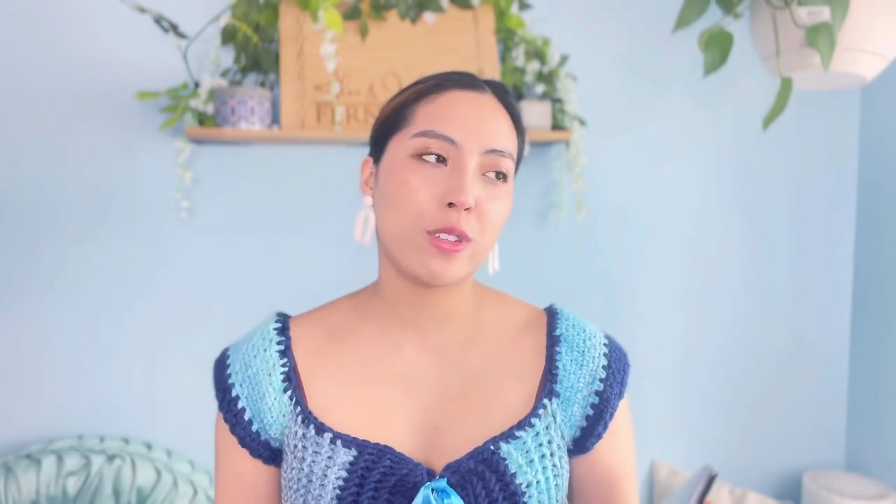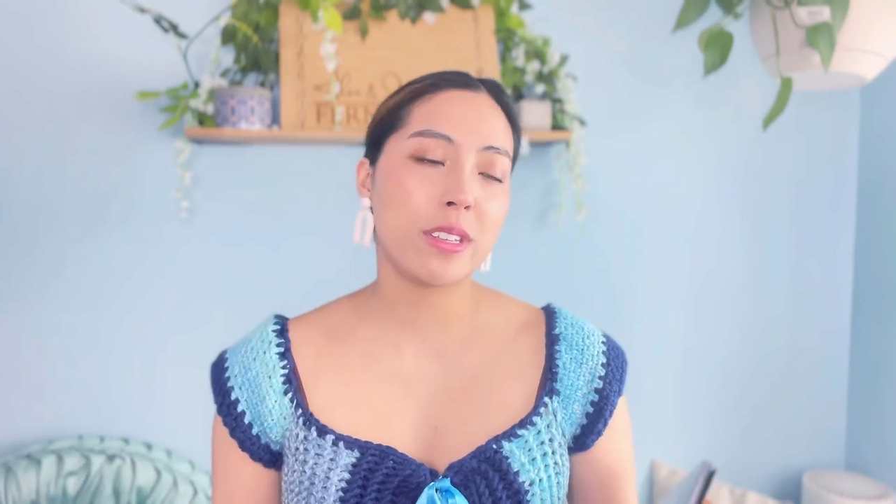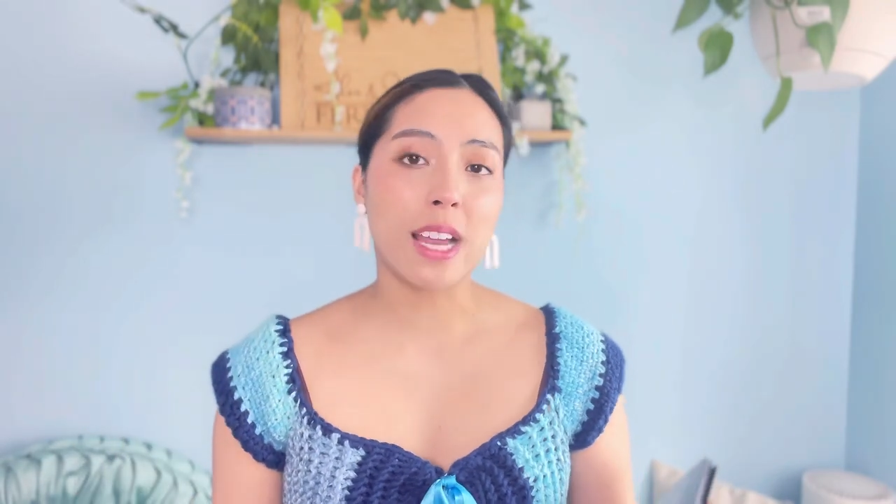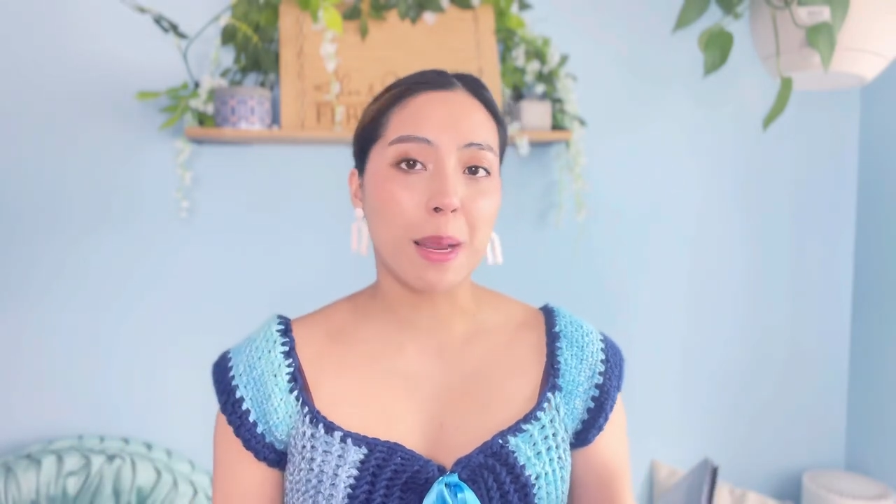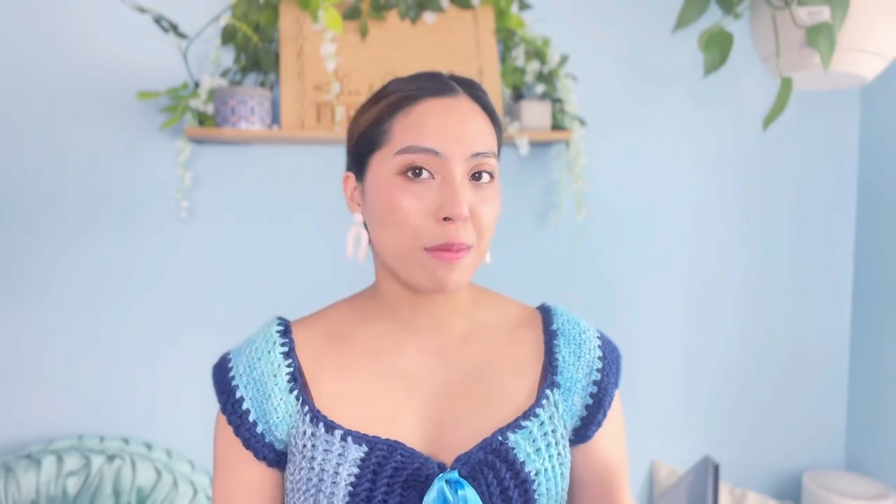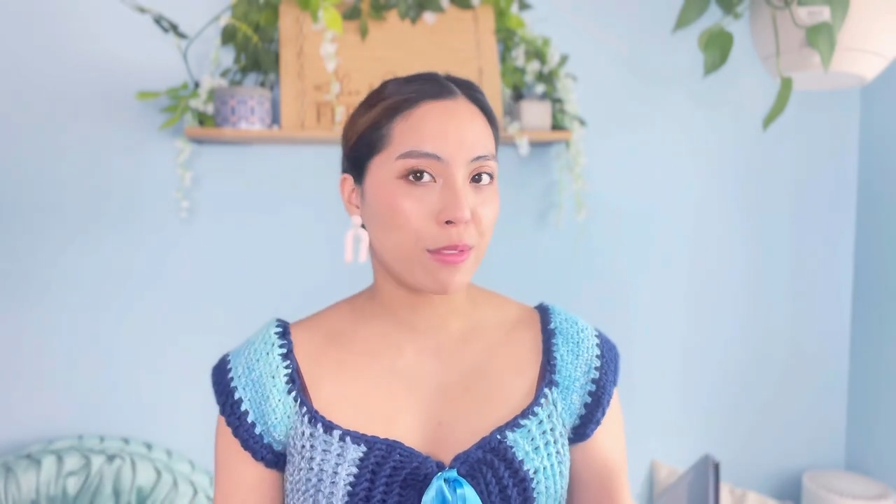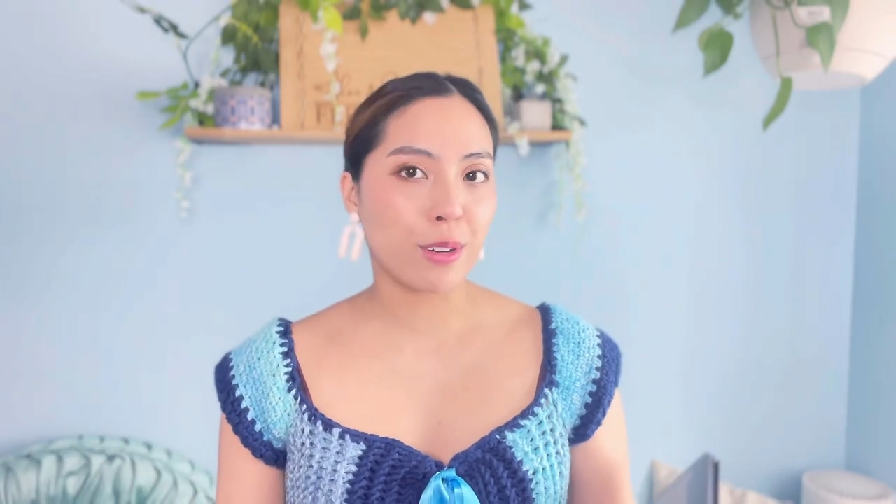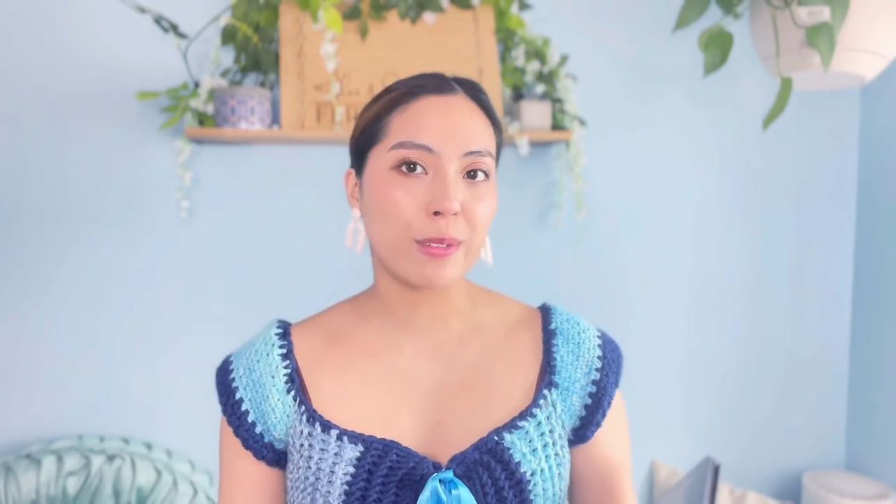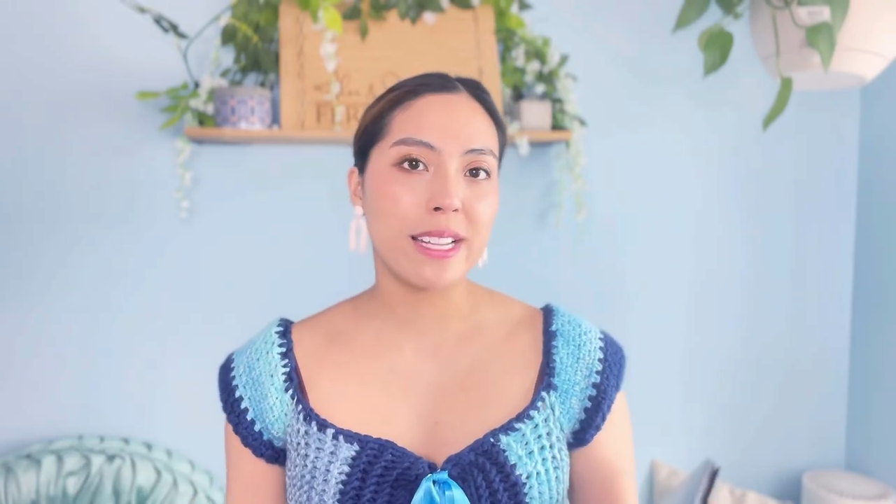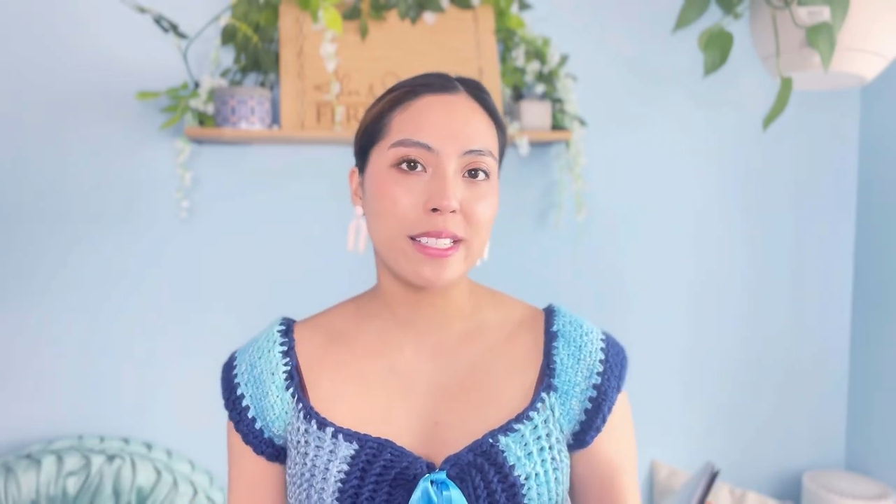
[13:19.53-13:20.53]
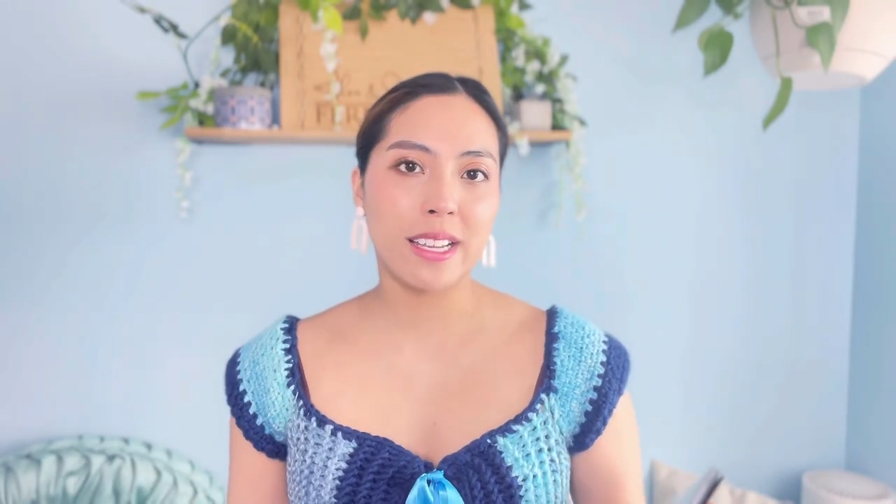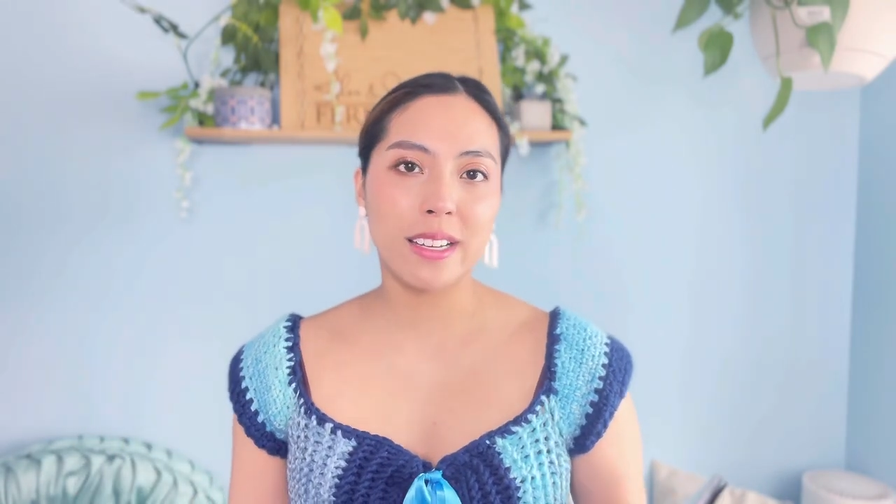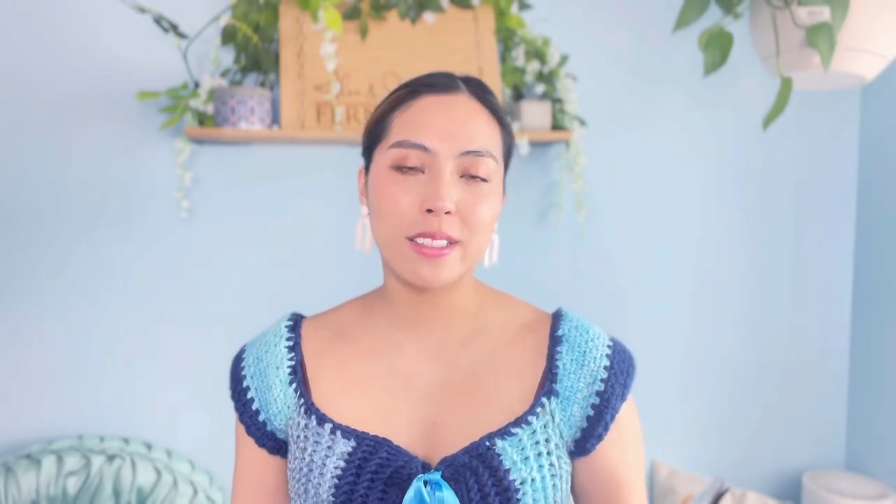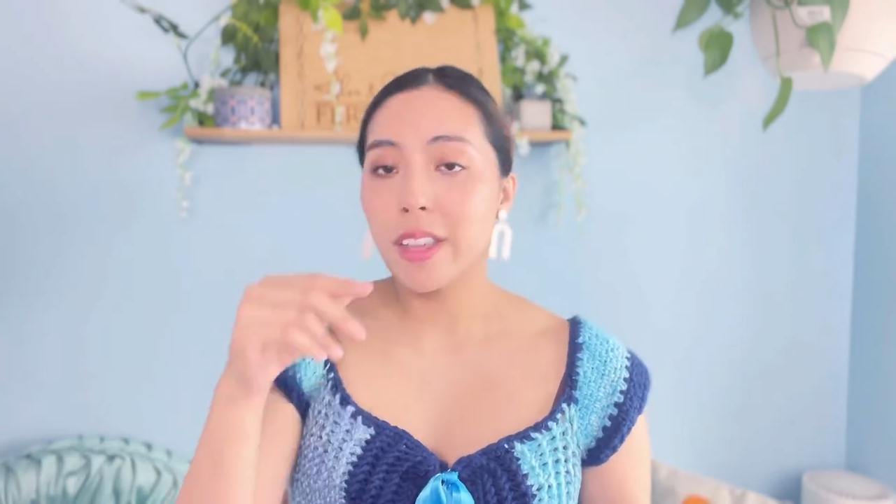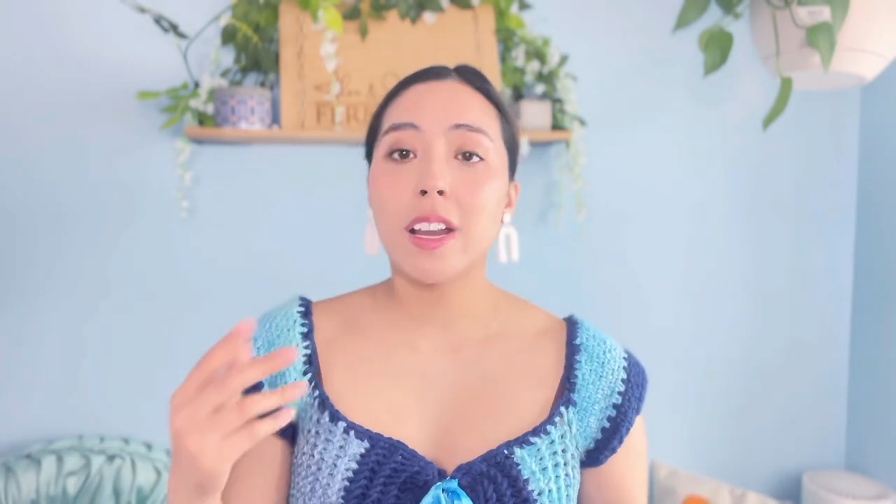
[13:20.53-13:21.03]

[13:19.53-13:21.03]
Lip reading: you this time for a reason.